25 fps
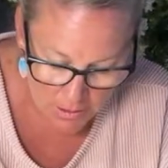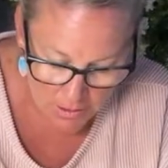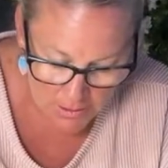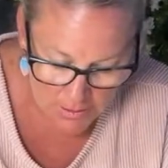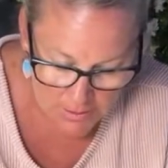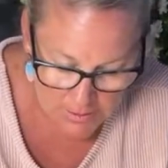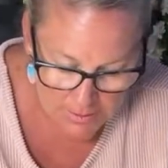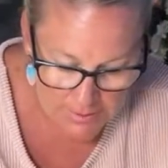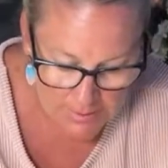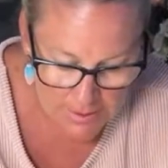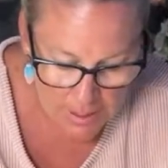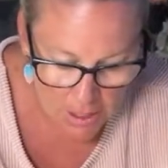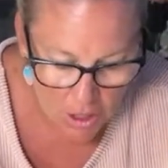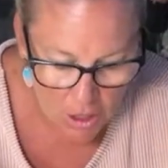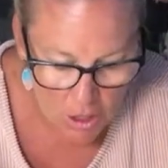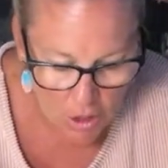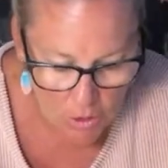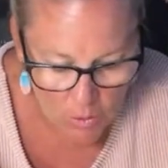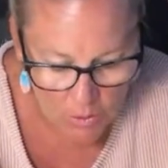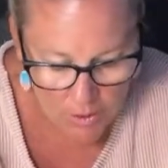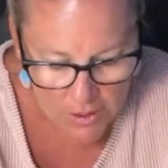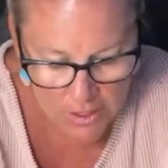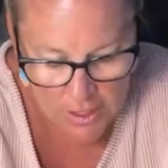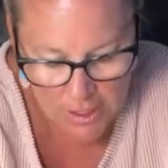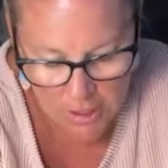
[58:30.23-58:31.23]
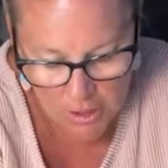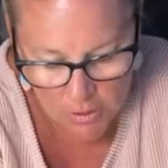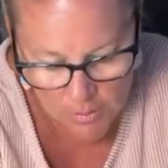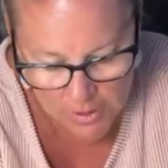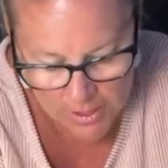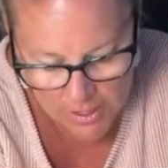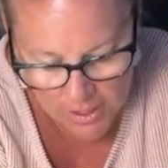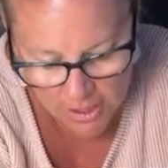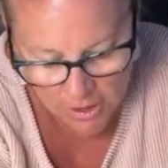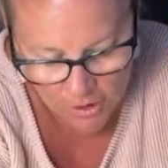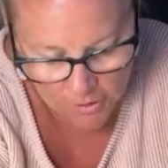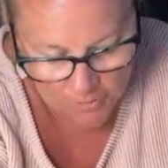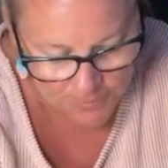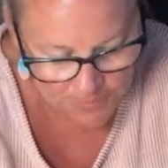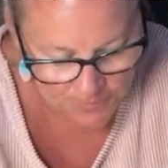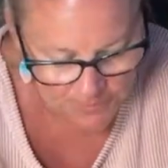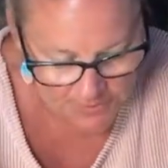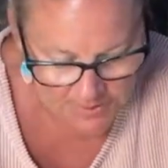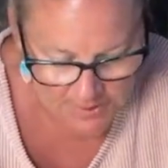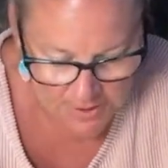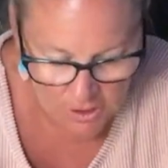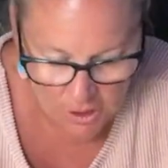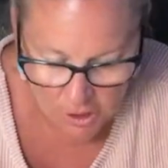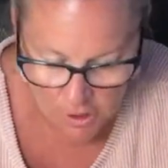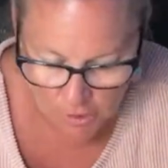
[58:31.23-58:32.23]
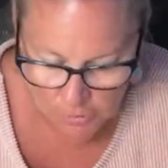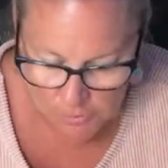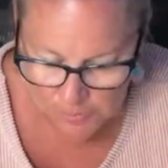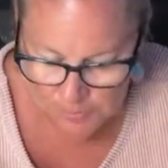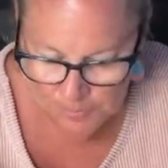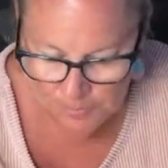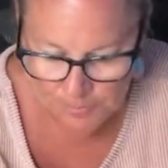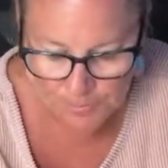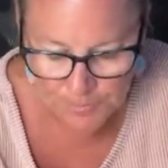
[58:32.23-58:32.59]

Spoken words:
So here we go. So